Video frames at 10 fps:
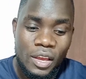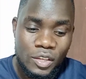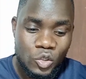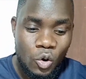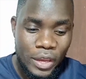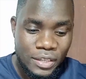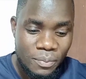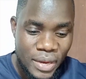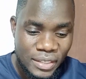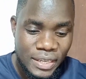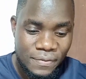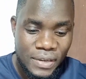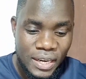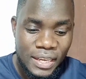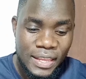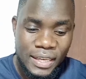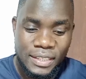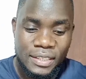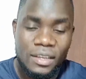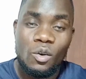So it means definitely
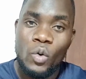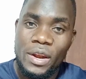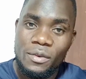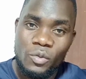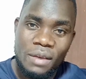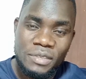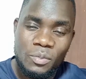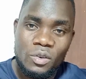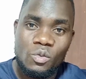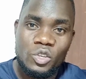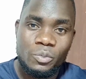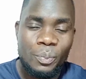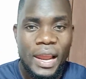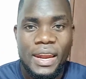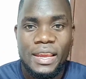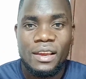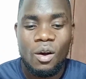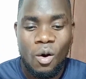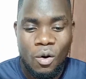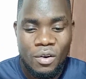that when William Ruto was
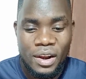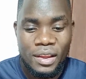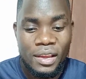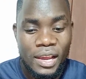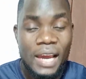planning on